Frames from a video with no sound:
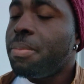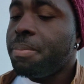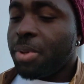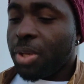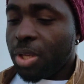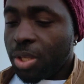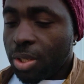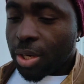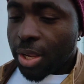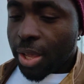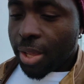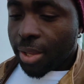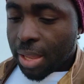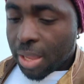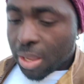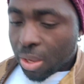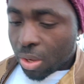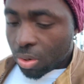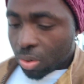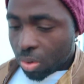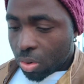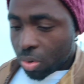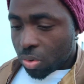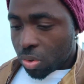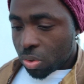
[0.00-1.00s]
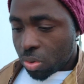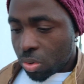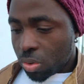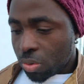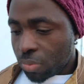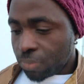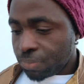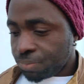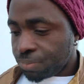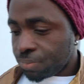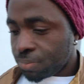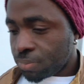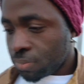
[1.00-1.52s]
being legal
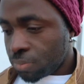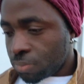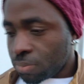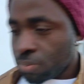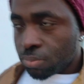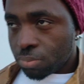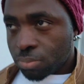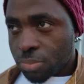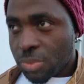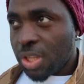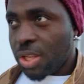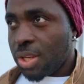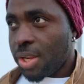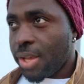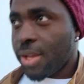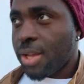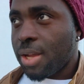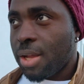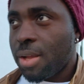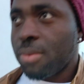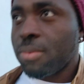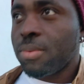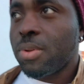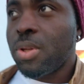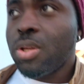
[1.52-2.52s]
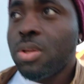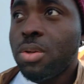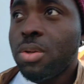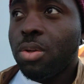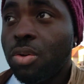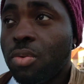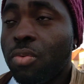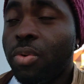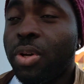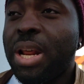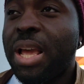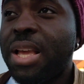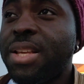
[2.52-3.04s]
or illegal.
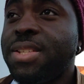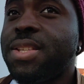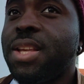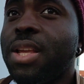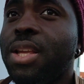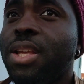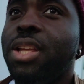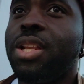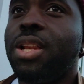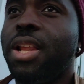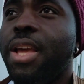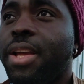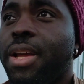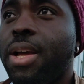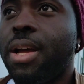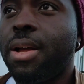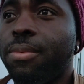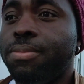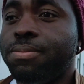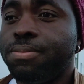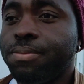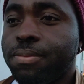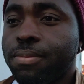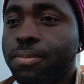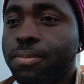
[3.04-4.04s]
When I say illegal